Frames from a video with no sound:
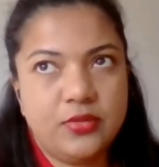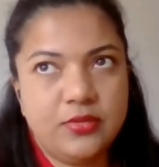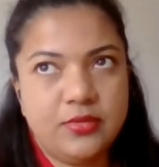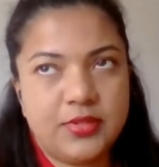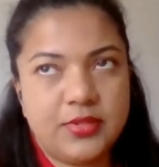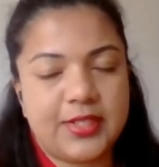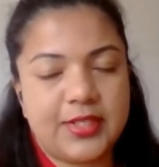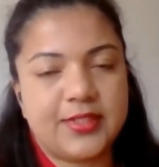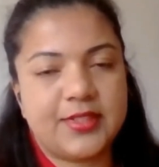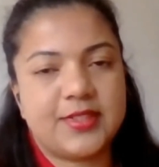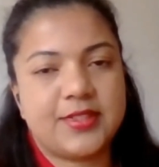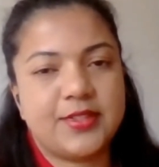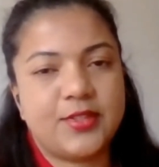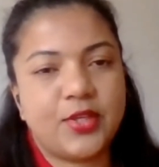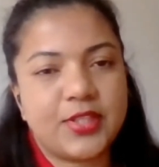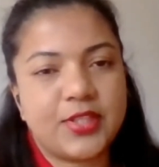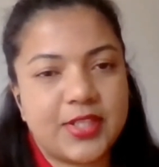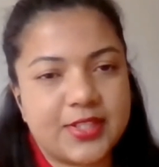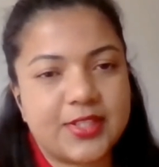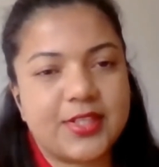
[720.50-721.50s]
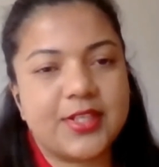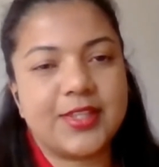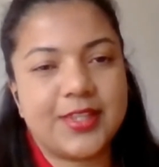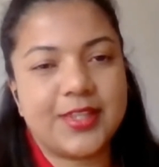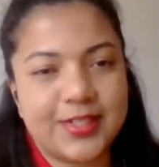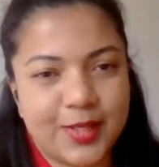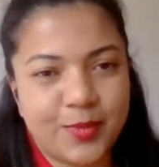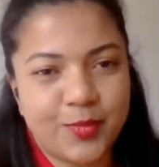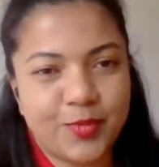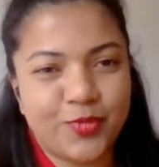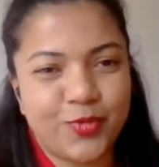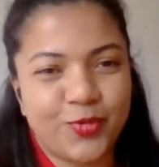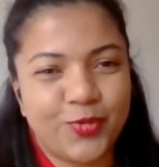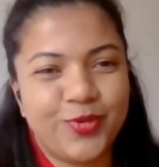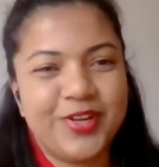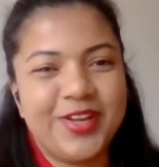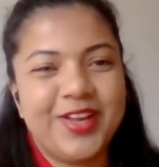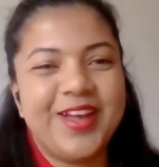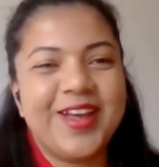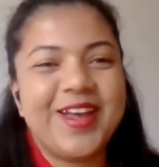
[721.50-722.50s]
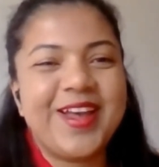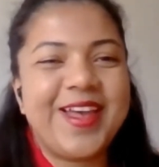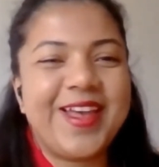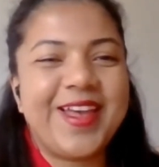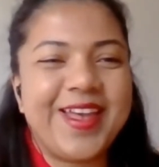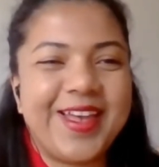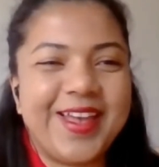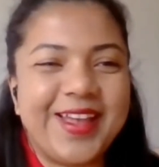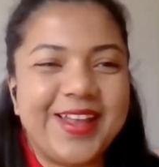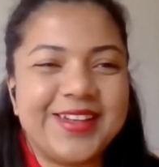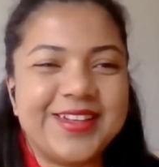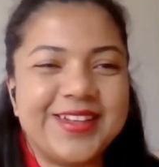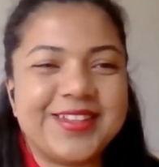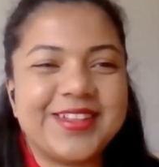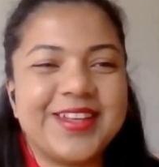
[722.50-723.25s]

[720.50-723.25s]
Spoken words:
Yes, not yesterday, the day before. And